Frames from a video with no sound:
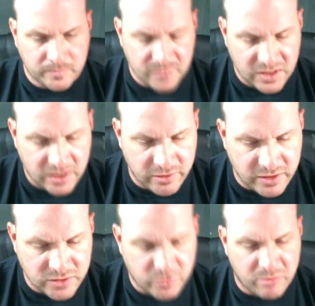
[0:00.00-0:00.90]
here it
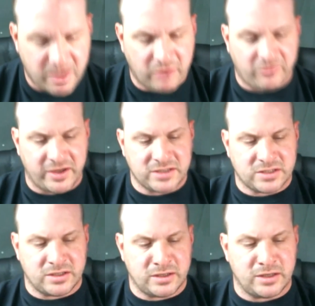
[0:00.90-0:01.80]
is. When a model fights
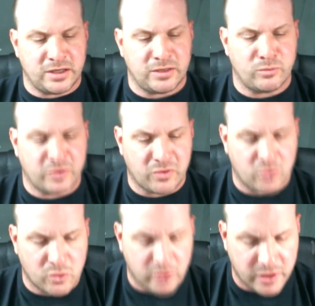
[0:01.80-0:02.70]
with a
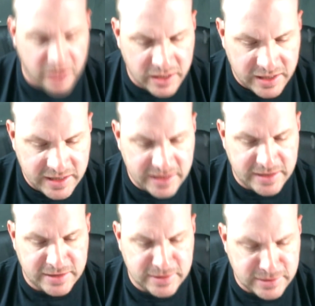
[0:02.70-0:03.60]
Horde,
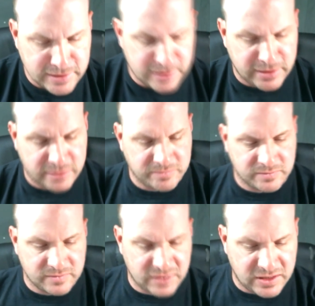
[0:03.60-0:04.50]
it
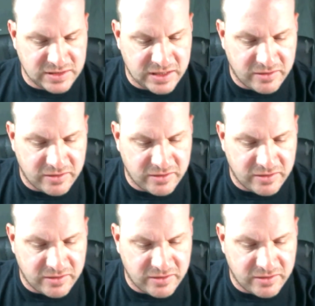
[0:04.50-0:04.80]
is in a